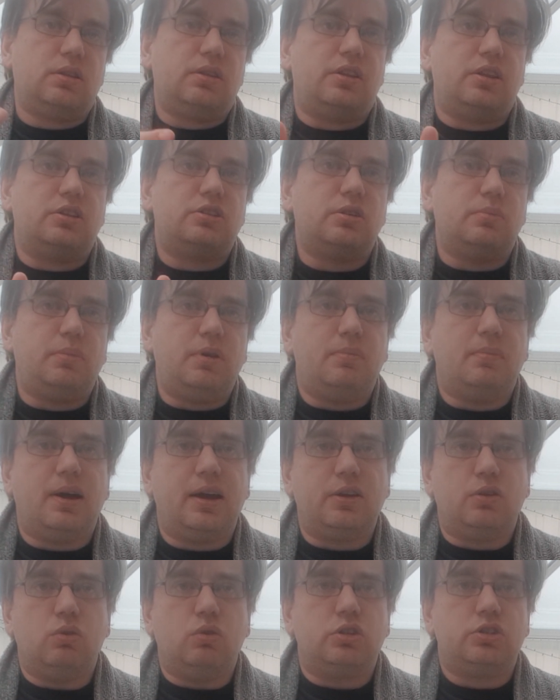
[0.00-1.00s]
this would be
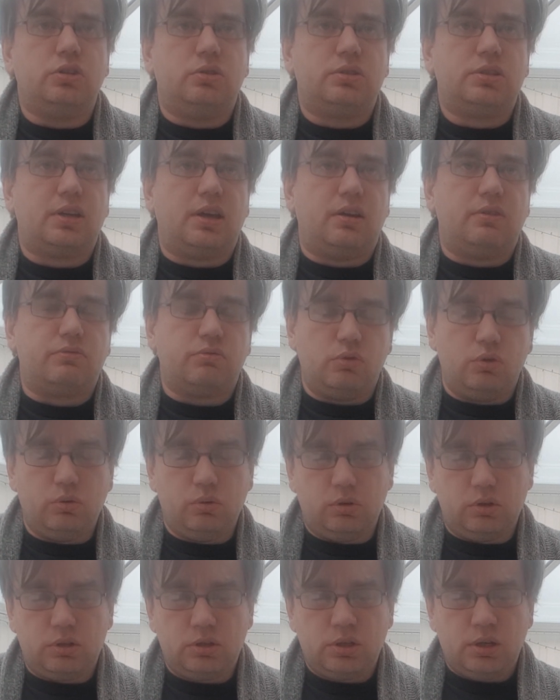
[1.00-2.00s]
my go-to set of
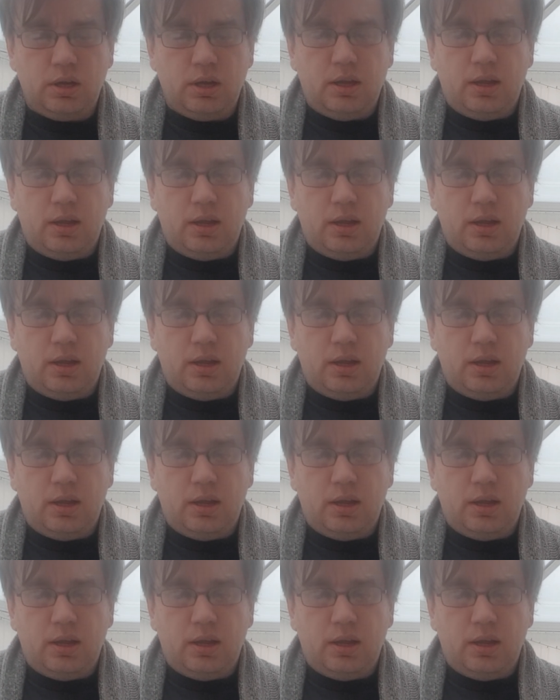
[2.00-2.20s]
rules.